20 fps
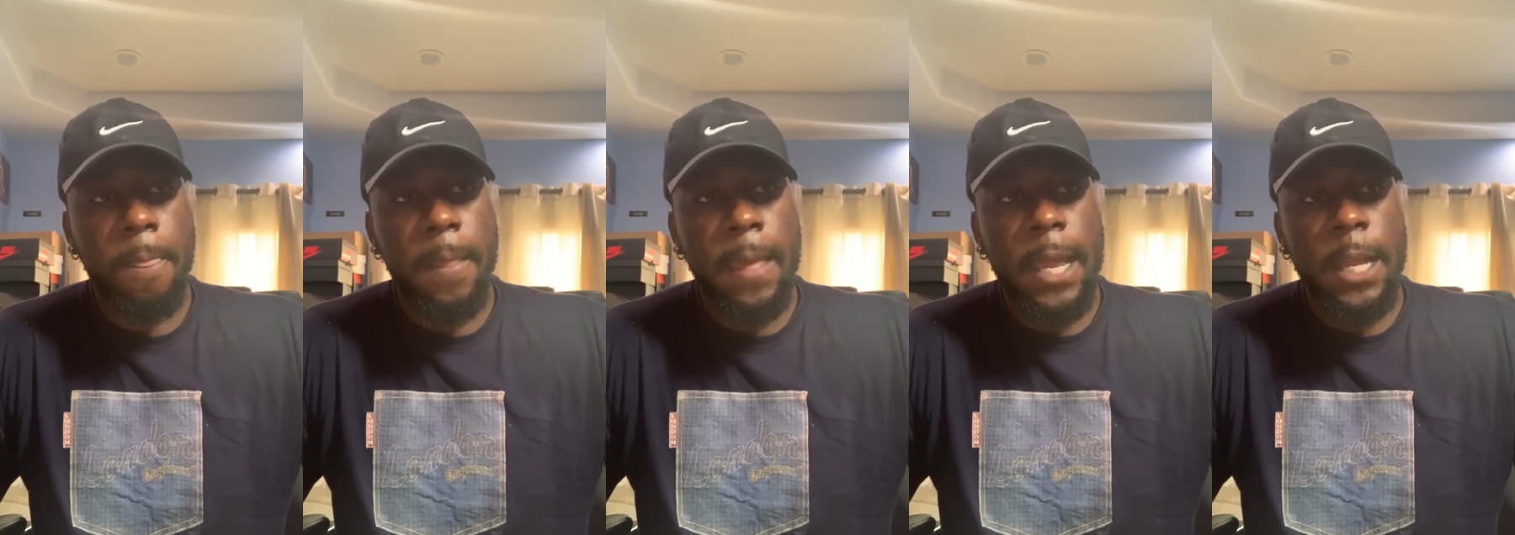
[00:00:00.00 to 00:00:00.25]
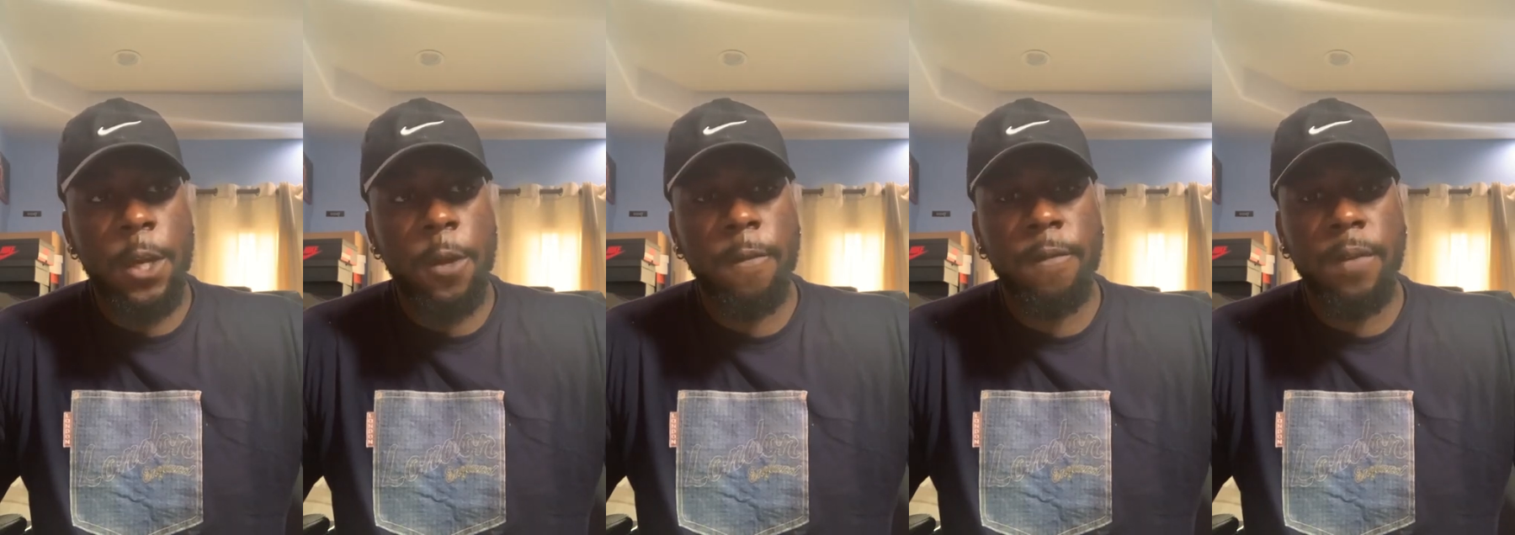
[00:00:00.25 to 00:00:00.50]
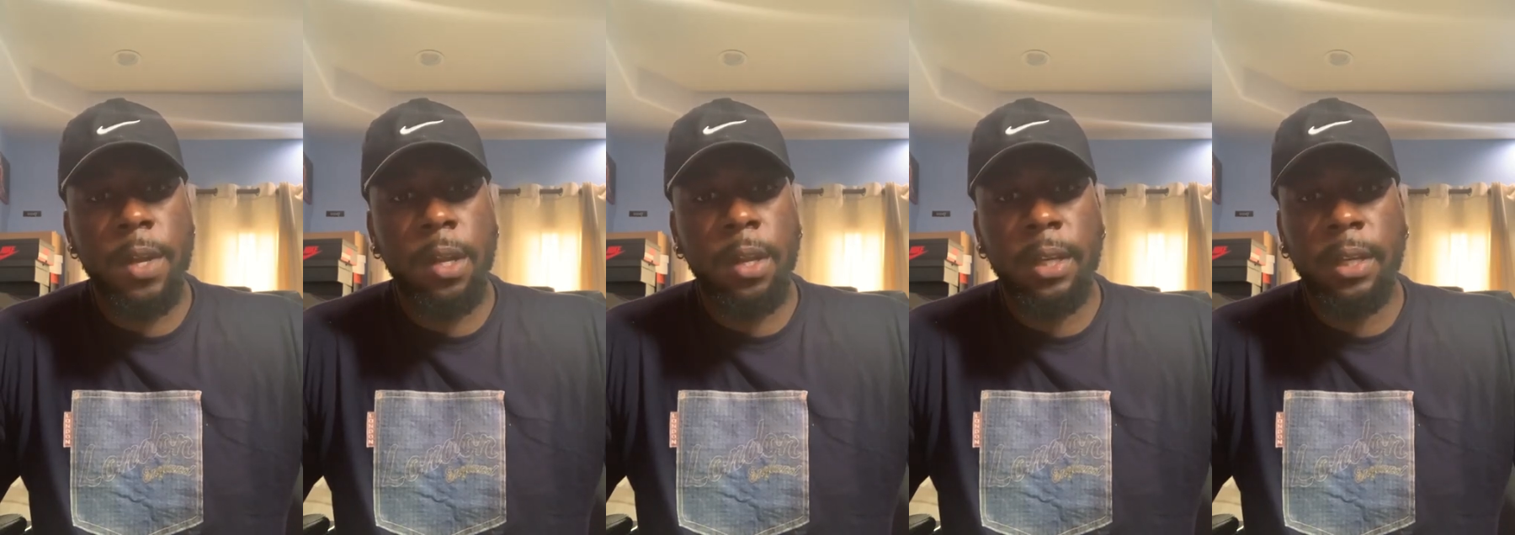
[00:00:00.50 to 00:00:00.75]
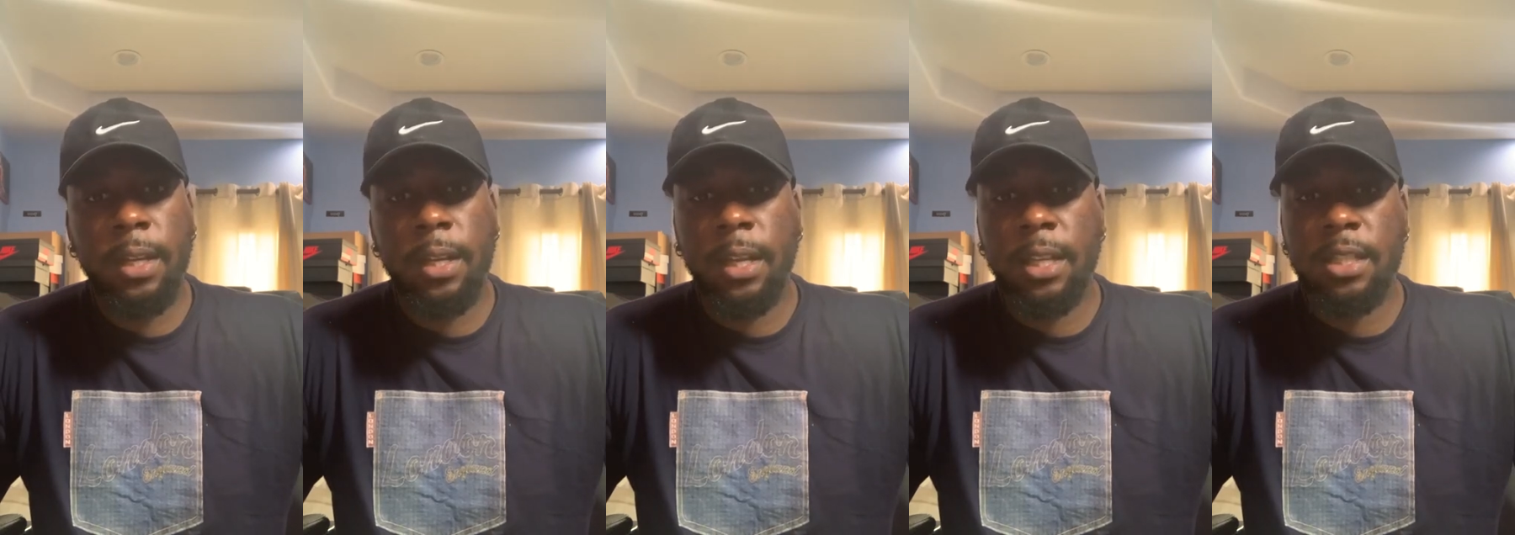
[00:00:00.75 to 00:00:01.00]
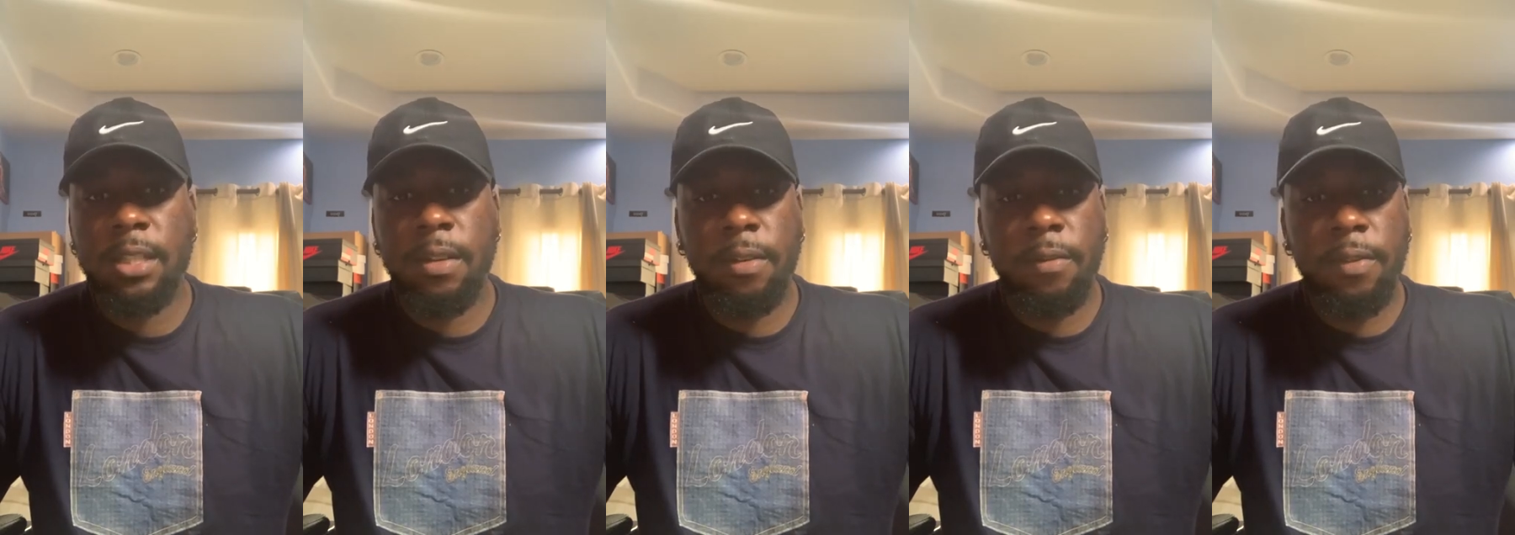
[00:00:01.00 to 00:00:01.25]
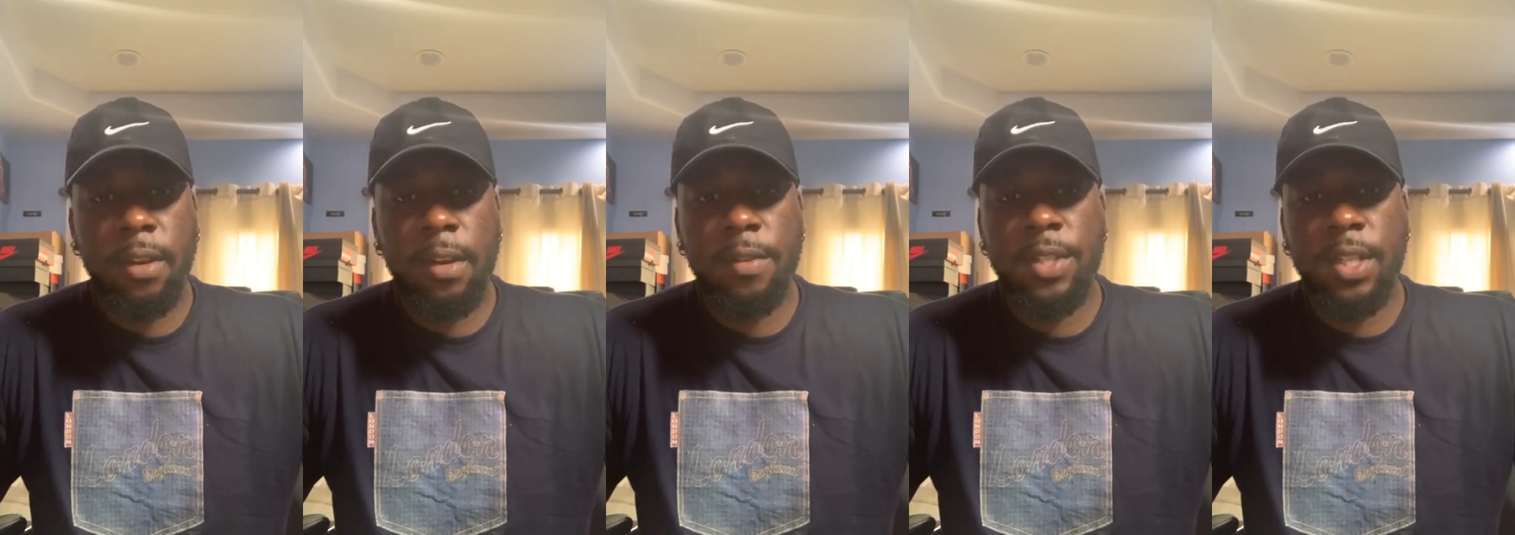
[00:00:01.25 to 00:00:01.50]
and you're failing in like
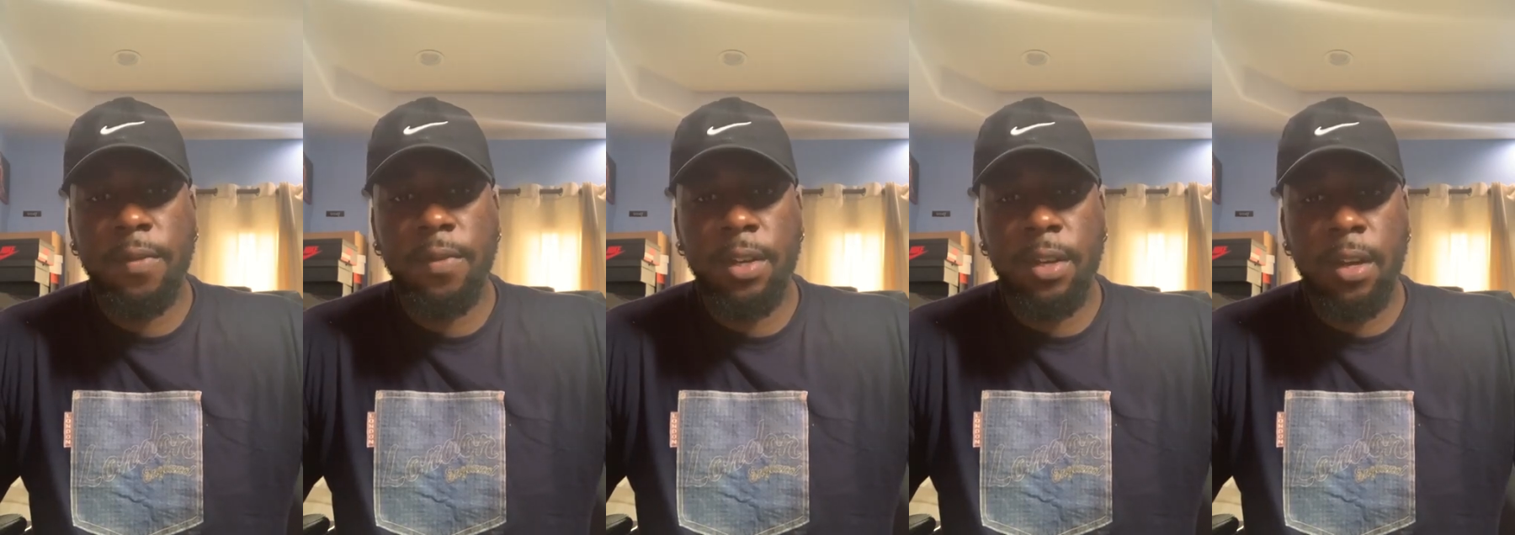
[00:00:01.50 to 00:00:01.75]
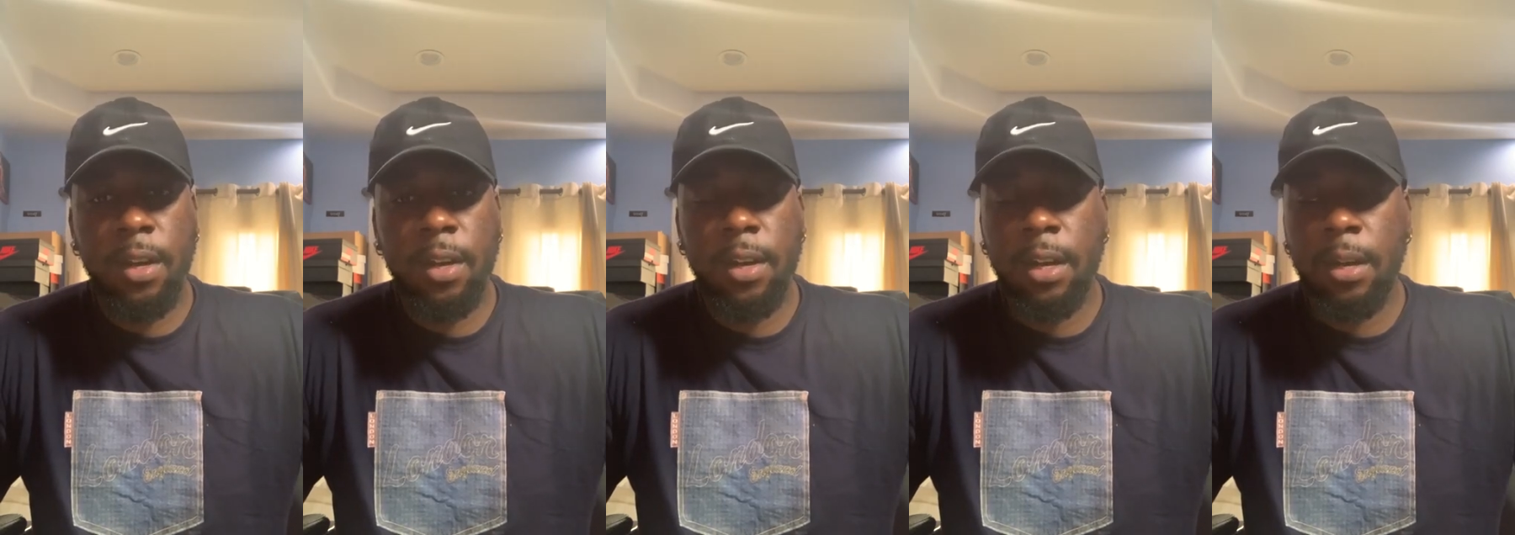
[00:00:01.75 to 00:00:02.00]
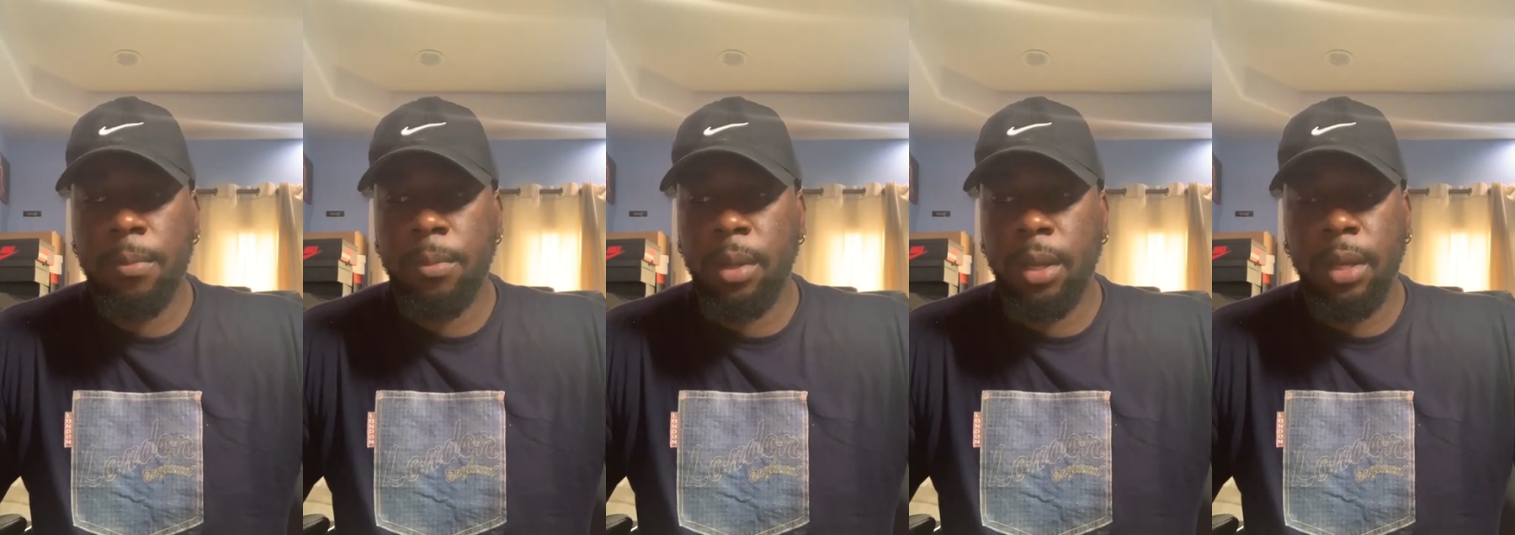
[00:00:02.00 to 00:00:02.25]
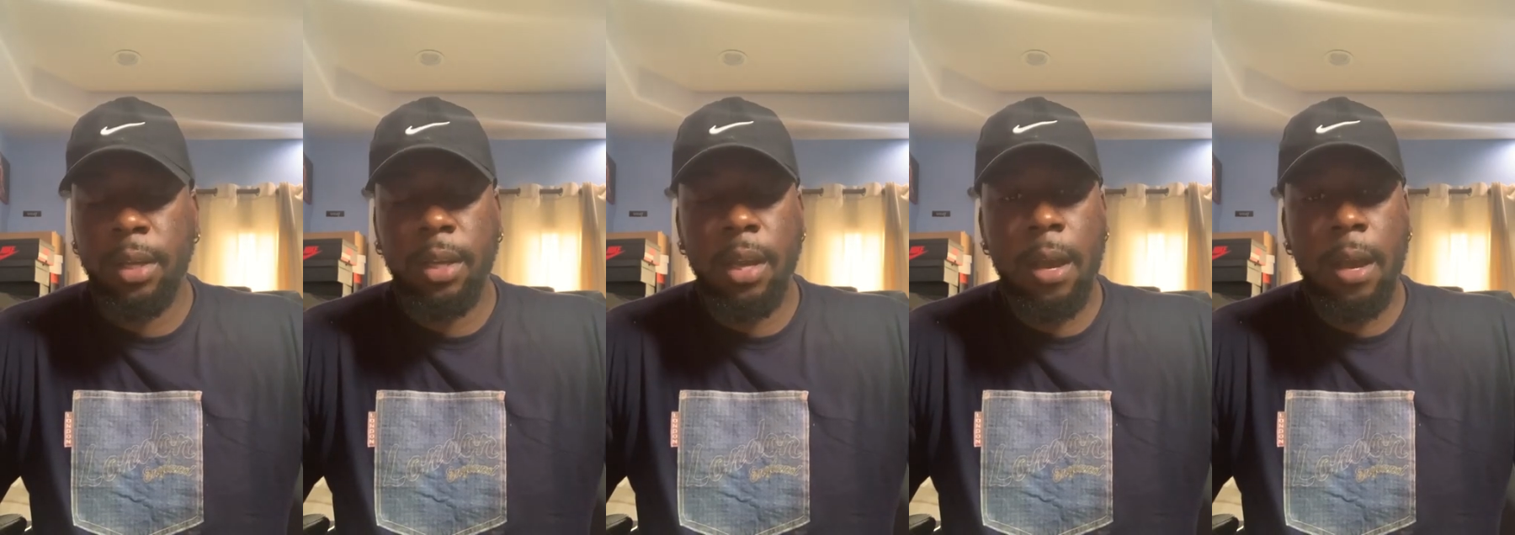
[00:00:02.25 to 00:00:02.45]
75, 79, I'm like,